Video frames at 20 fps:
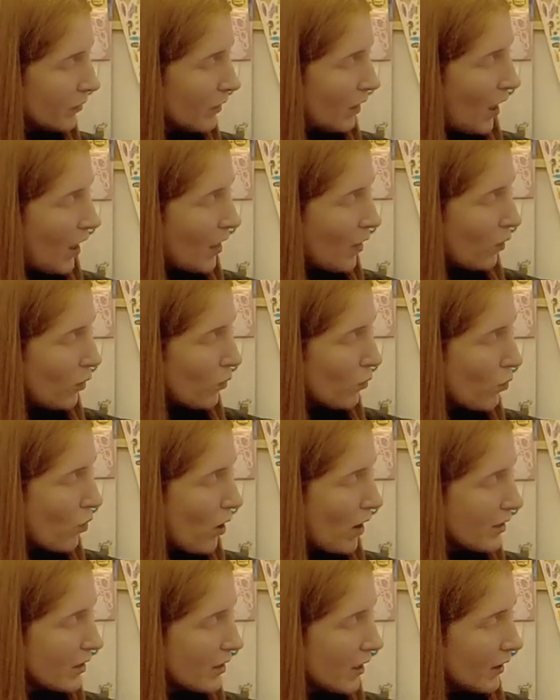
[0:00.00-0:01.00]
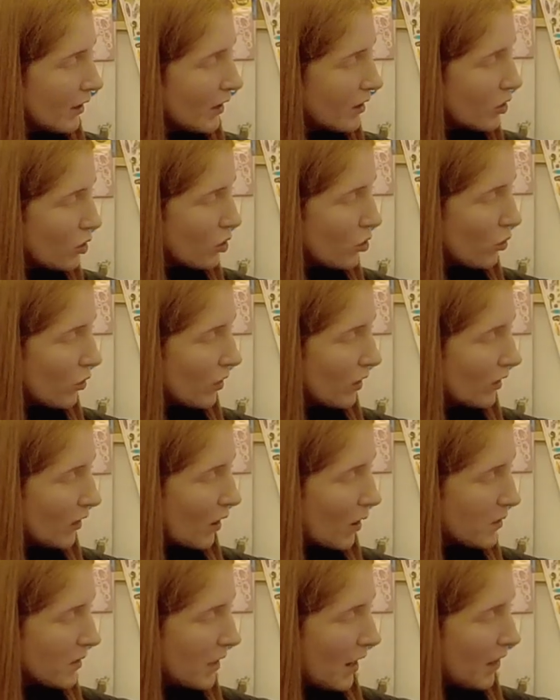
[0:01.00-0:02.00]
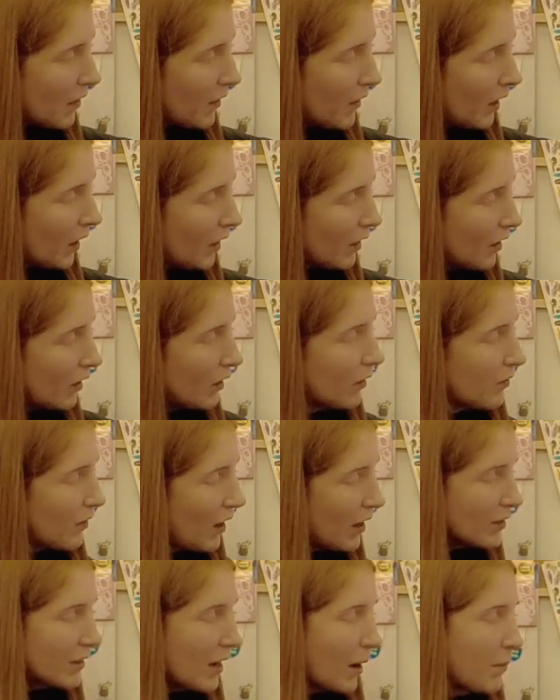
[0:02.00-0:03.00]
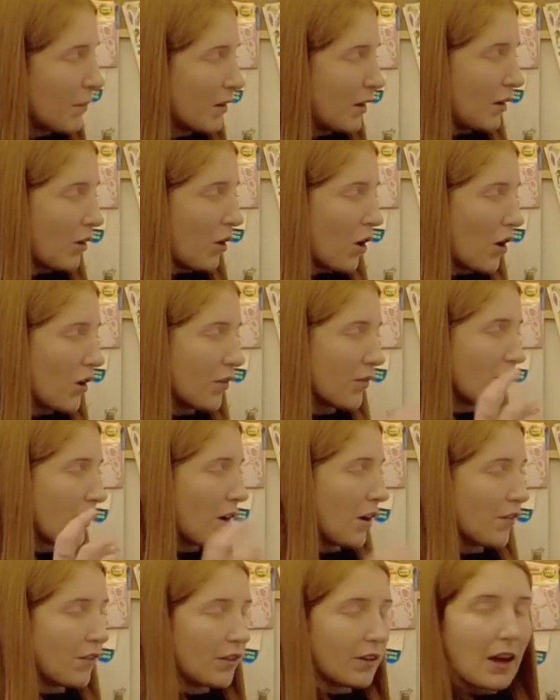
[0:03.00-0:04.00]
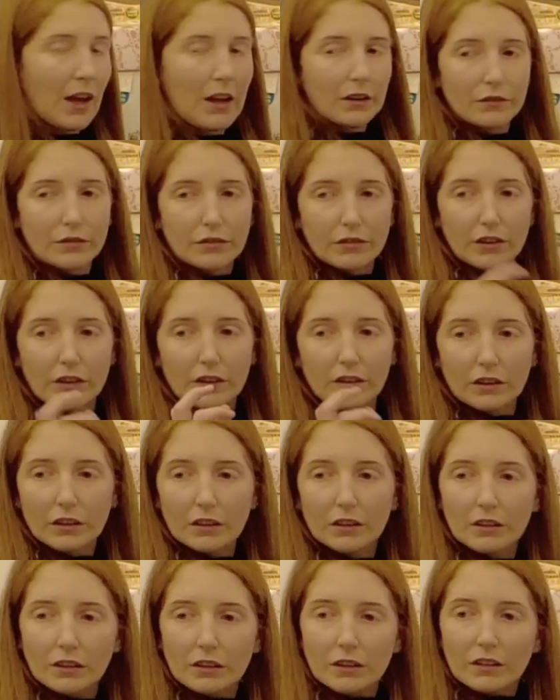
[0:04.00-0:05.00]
And on the right side, these are shortening, those lengthening. And that's happening over and over again for